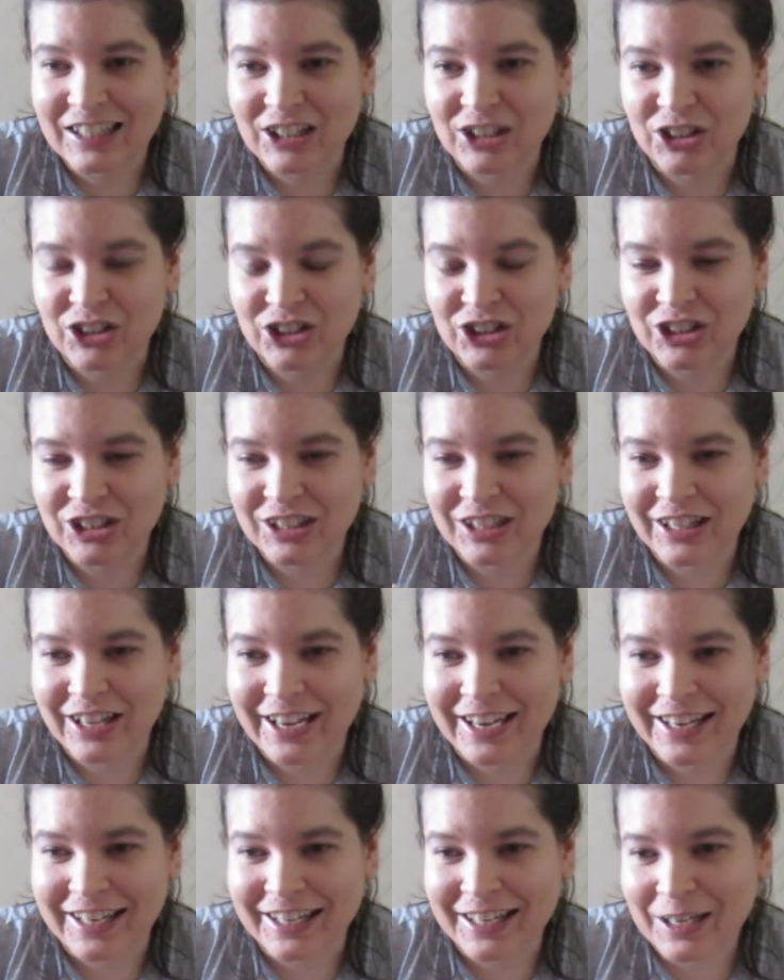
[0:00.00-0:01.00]
You should,
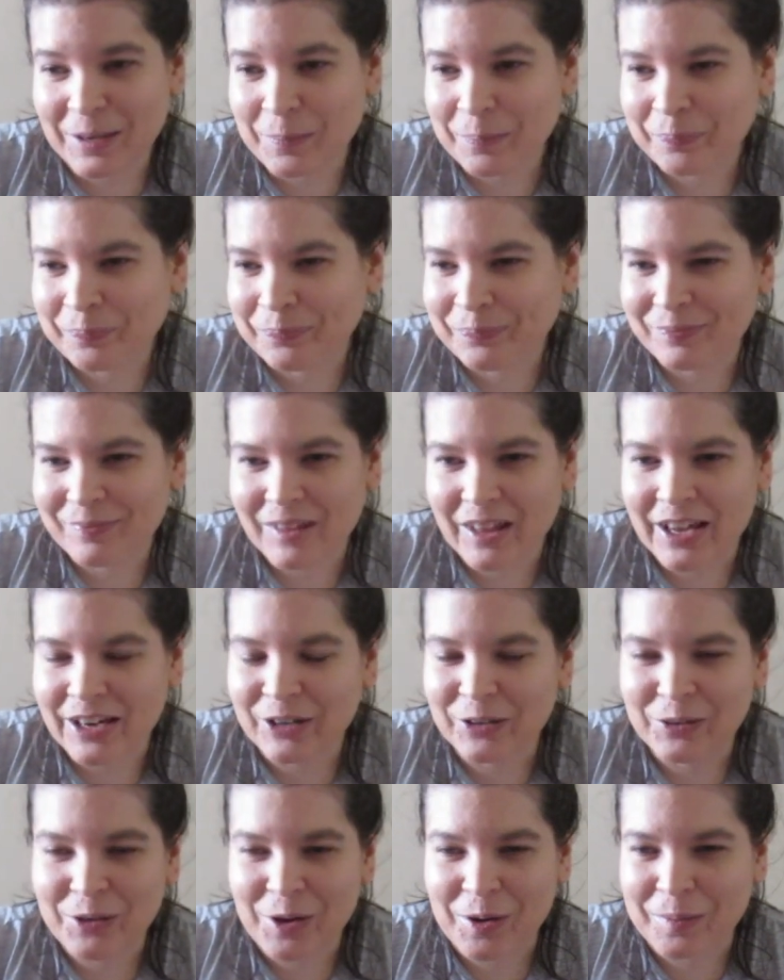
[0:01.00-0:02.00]
like, I
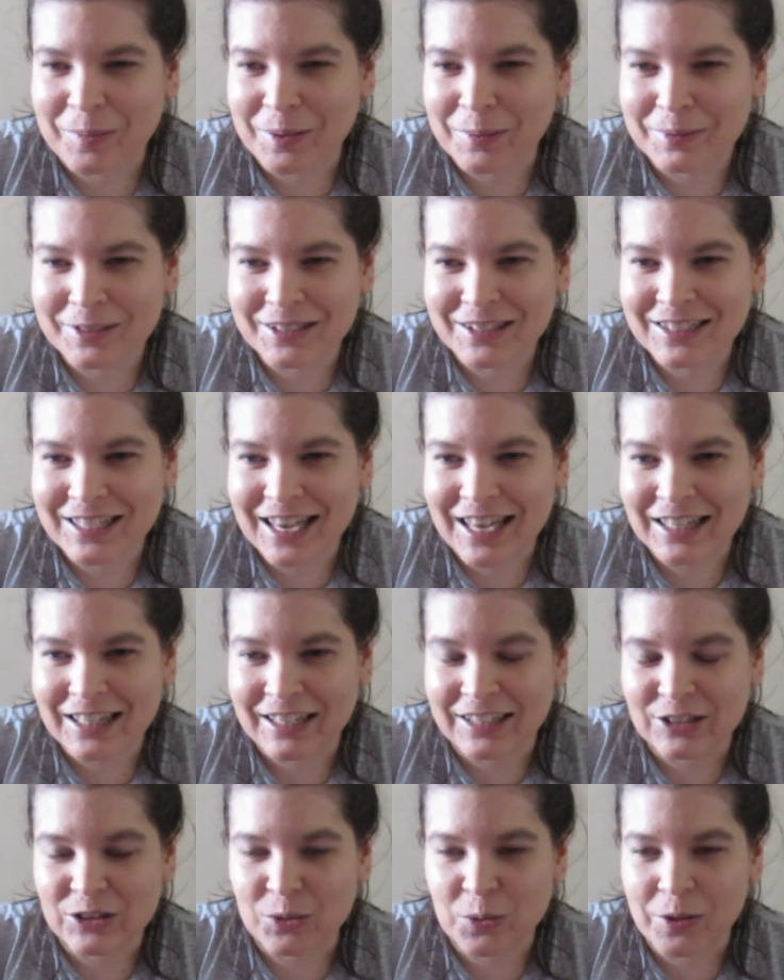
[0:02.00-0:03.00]
don't know, maybe set
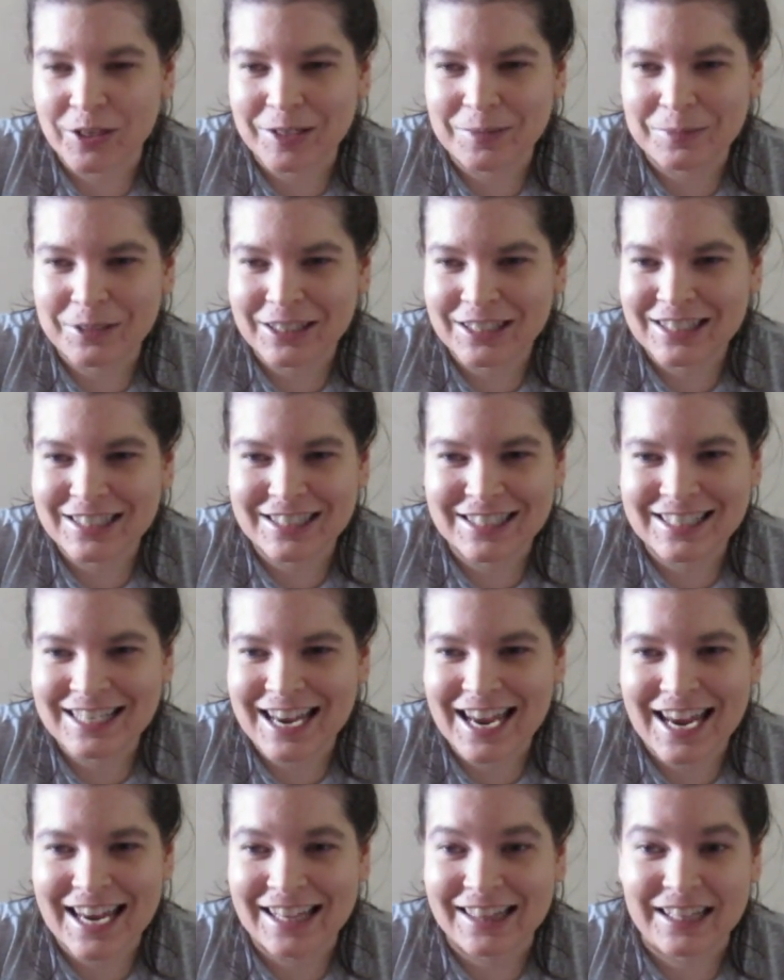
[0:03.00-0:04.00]
like 20 minutes a
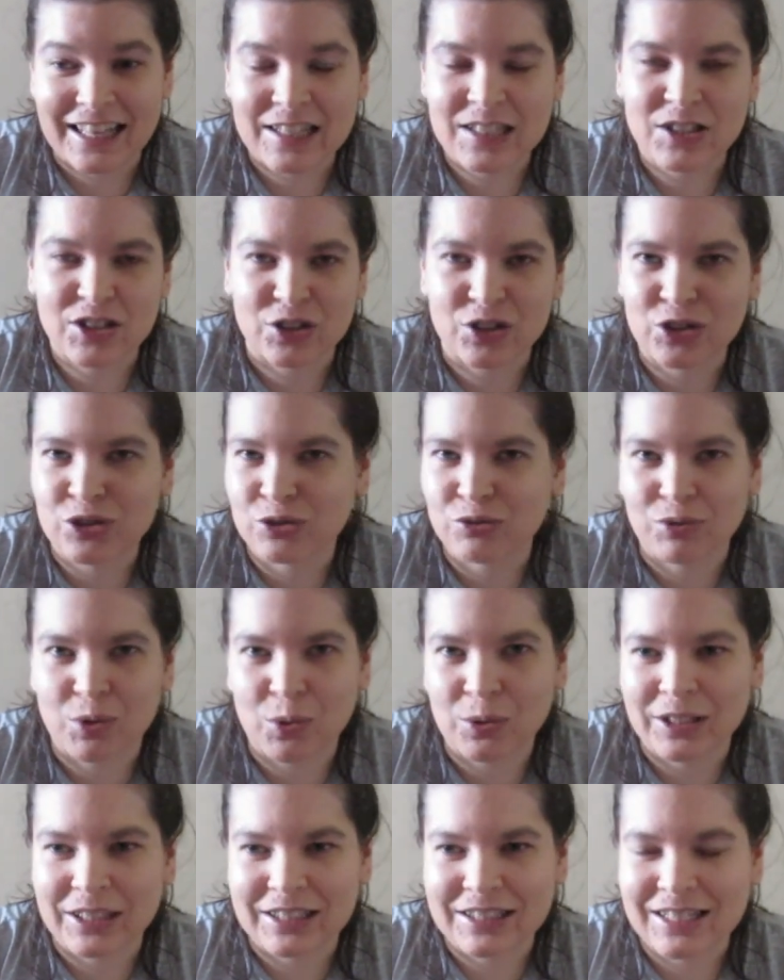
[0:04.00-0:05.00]
day and that's your
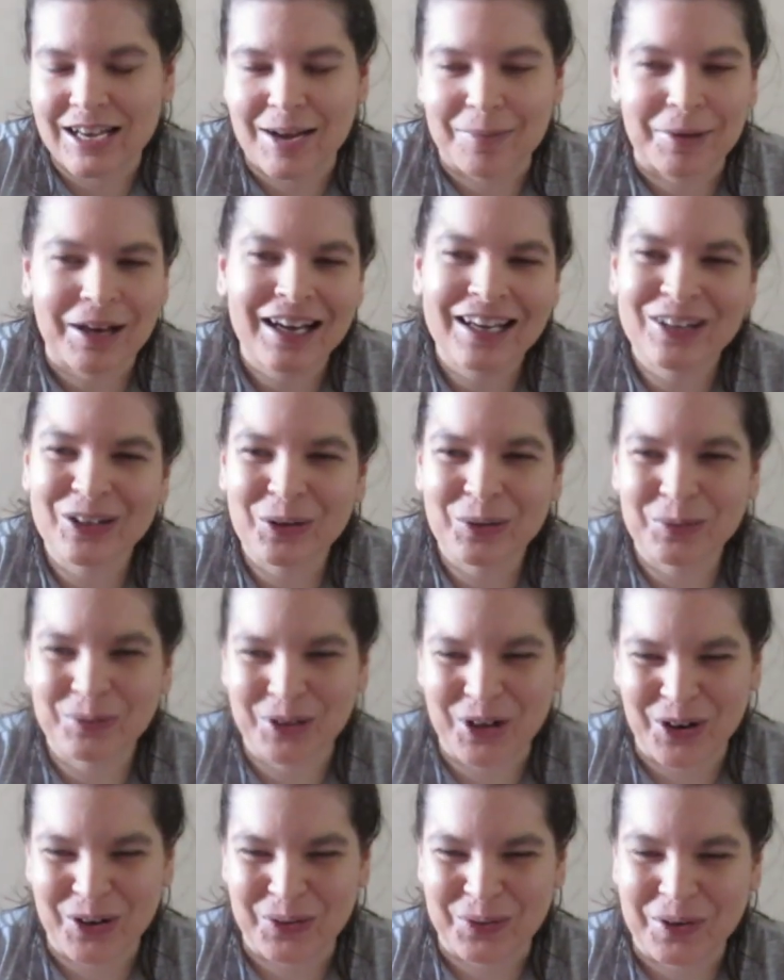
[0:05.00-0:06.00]
scrolling time. I don't
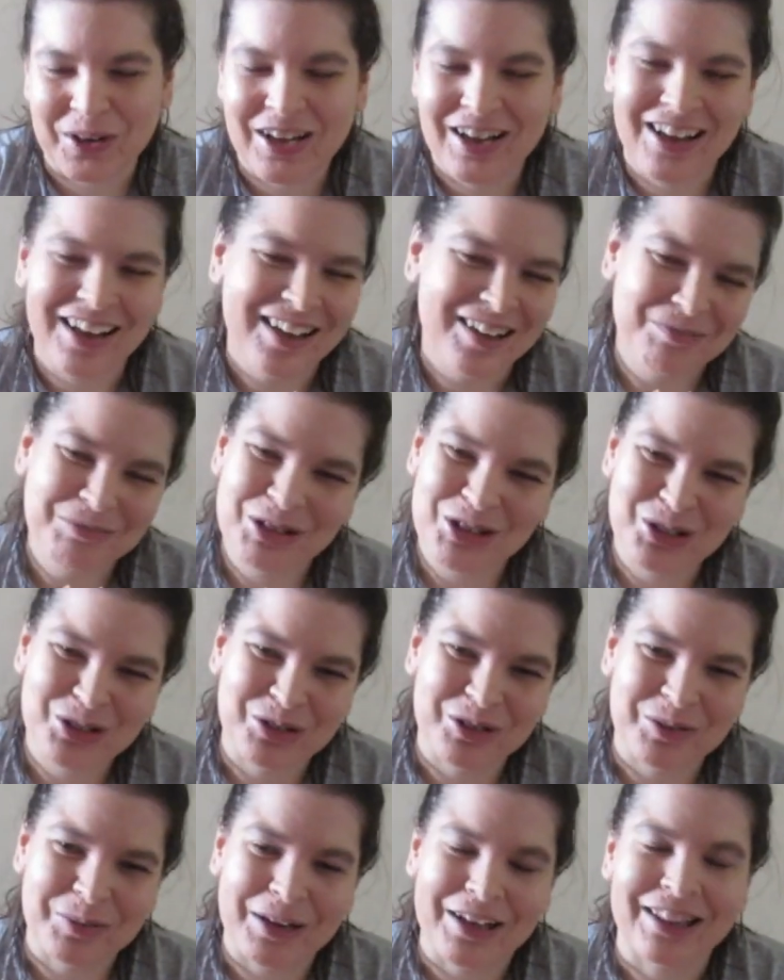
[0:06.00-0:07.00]
know. I'm not
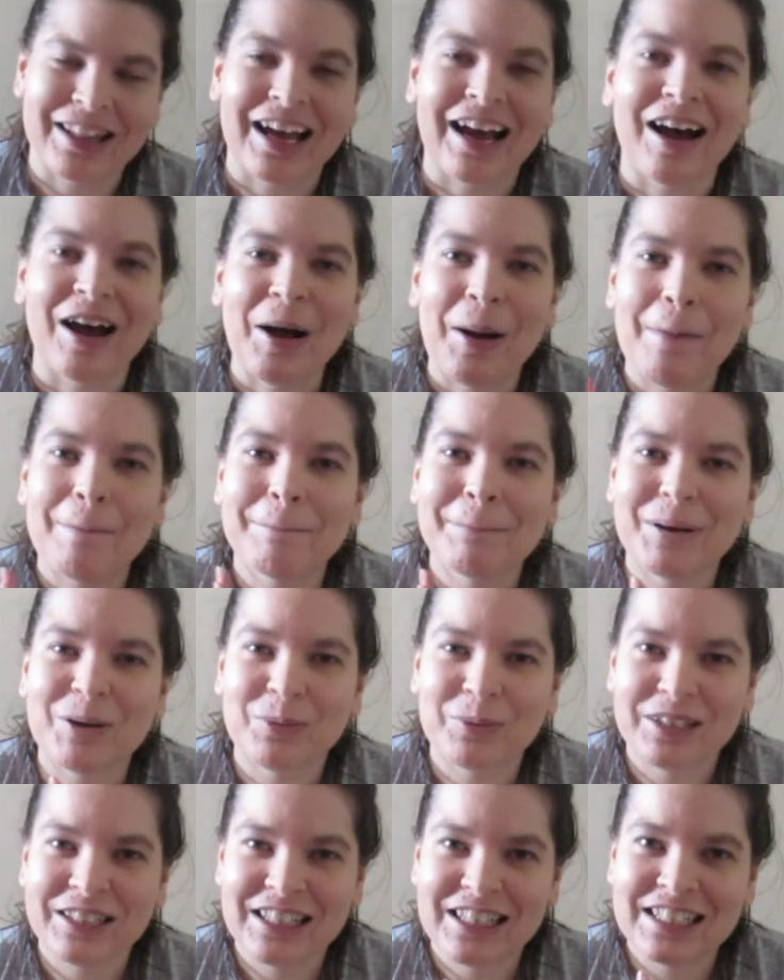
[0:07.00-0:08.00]
sure about that. But
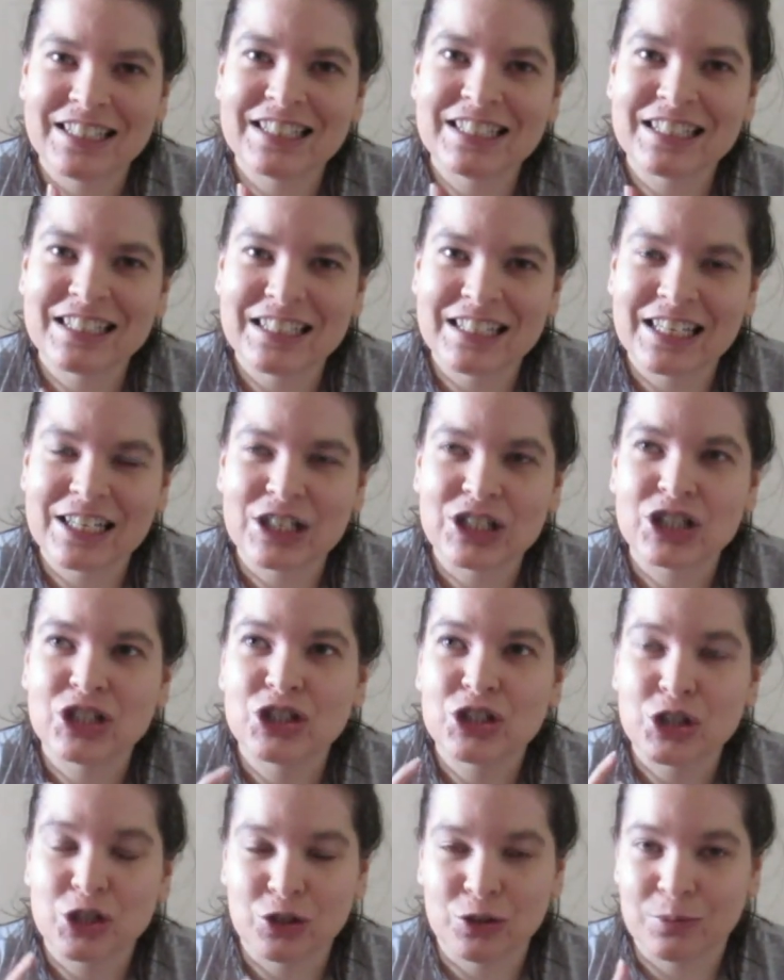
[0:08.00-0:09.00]
we need to ditch
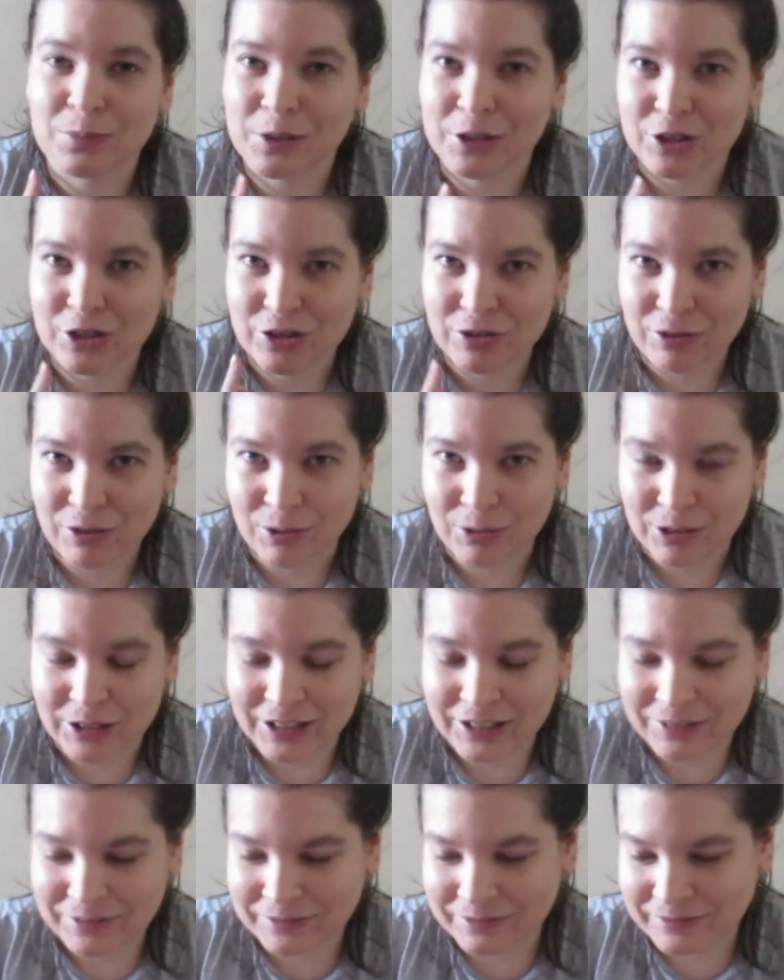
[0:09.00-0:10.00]
too much scrolling.